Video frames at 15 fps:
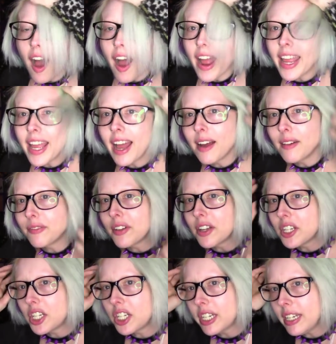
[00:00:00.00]
I have
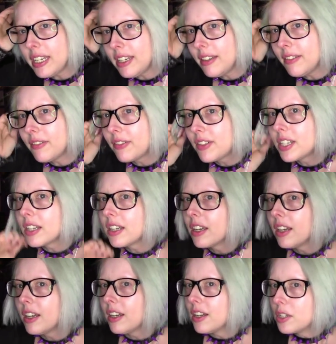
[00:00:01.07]
achieved
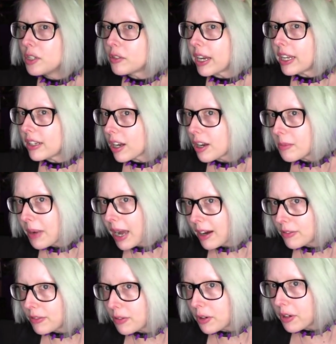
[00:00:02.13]
Draco
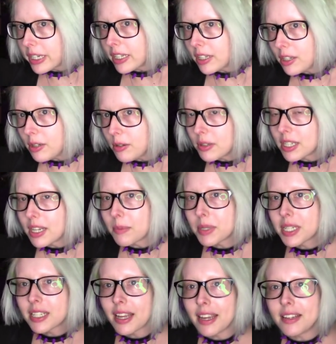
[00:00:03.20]
Malfoy
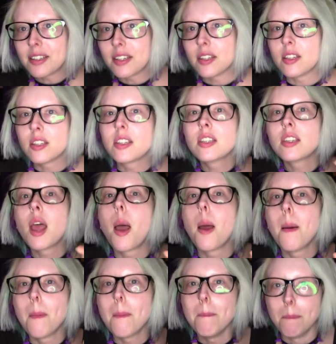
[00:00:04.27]
Q-tip status,
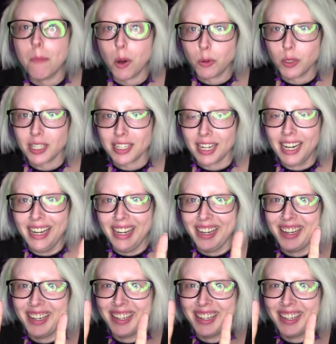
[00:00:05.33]
mostly.